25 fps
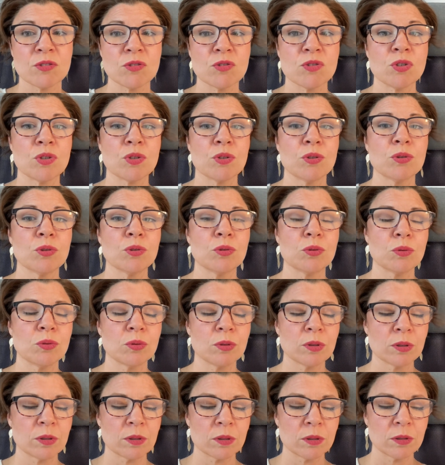
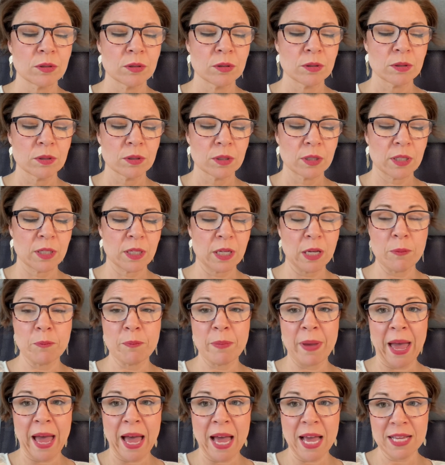to
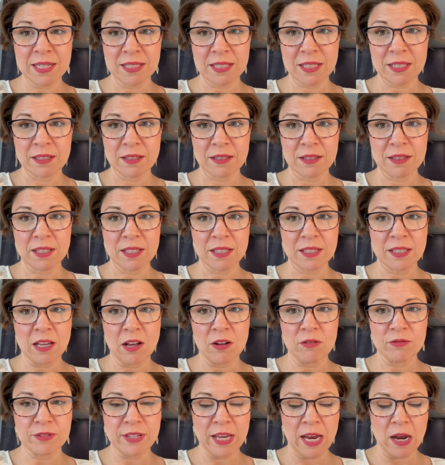combat the
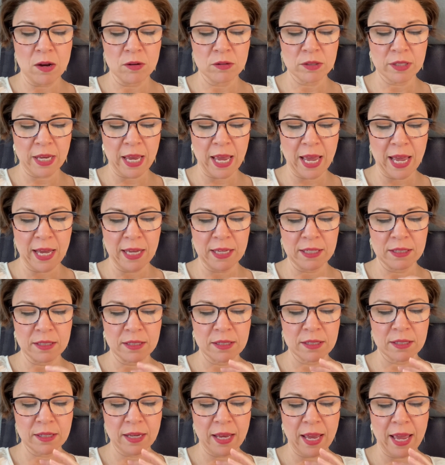self-doubt and